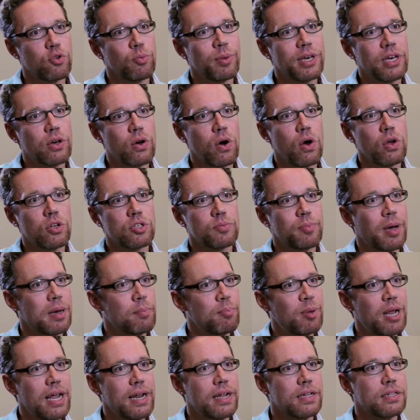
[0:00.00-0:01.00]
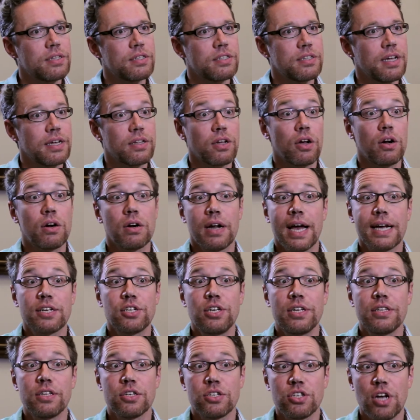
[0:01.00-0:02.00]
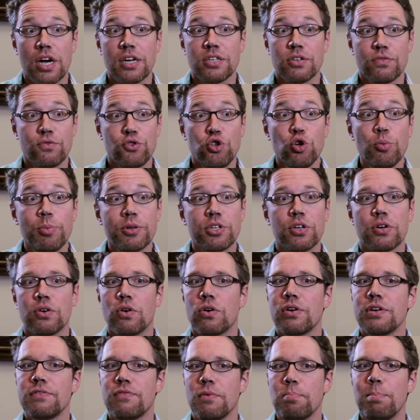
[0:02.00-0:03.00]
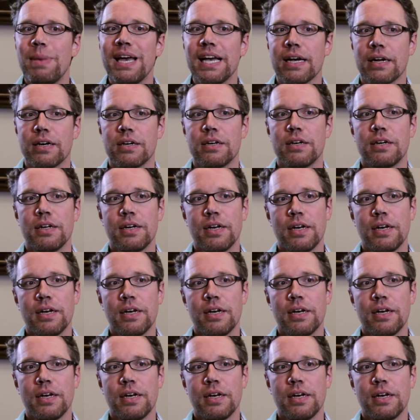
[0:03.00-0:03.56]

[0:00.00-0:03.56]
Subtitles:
to be caused by planets that are actually the size of Jupiter or even bigger.